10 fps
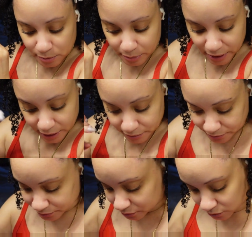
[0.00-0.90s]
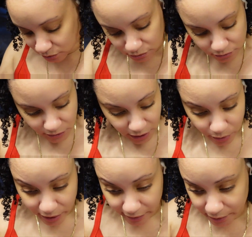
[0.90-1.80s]
But, like,
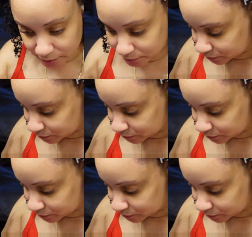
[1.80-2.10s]
whatever.